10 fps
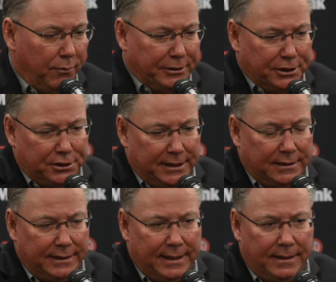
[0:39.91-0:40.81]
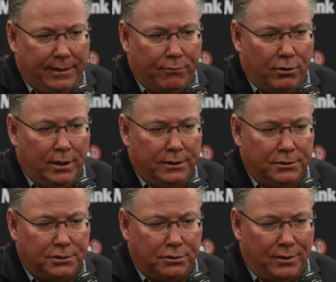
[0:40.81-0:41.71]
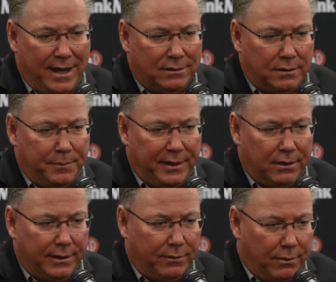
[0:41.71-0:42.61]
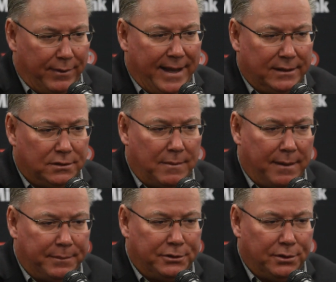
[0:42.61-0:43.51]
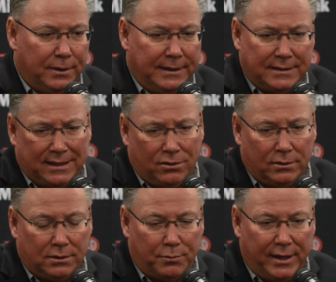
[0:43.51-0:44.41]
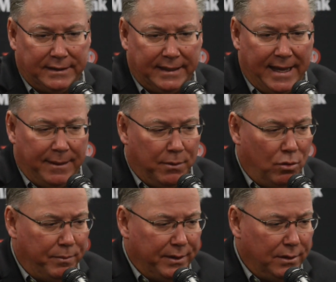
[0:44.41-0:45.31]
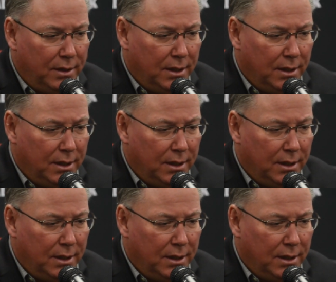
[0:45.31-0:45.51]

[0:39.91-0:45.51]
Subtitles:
We just didn't get any runs throughout the period where we had some opportunities, I thought, to break the game open.